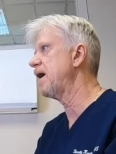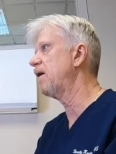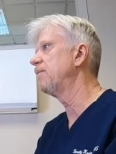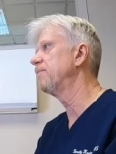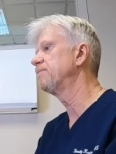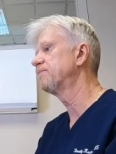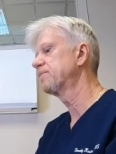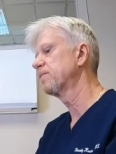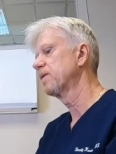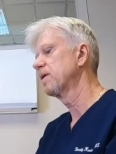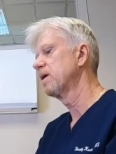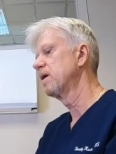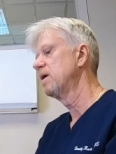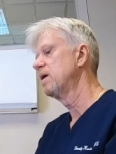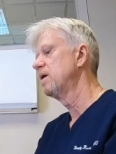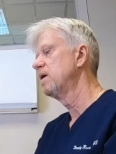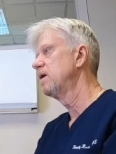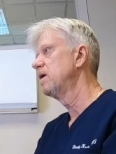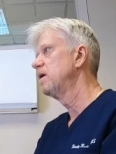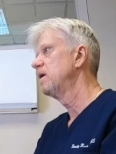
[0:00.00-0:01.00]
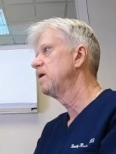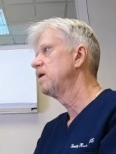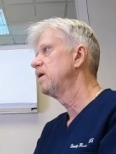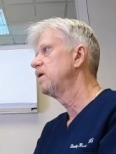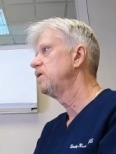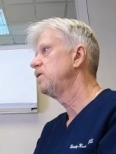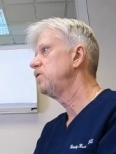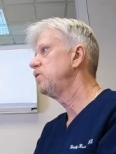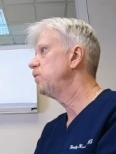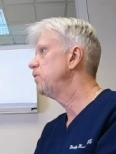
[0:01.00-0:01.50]
Now,
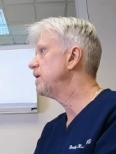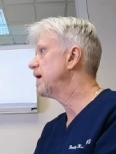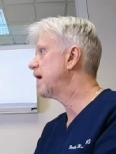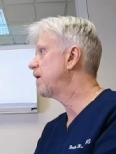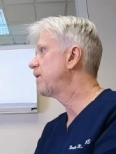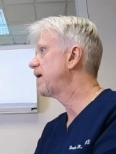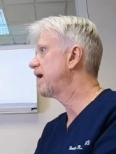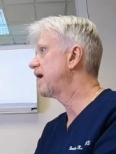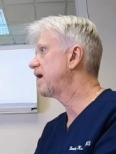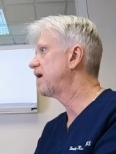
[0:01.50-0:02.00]
you now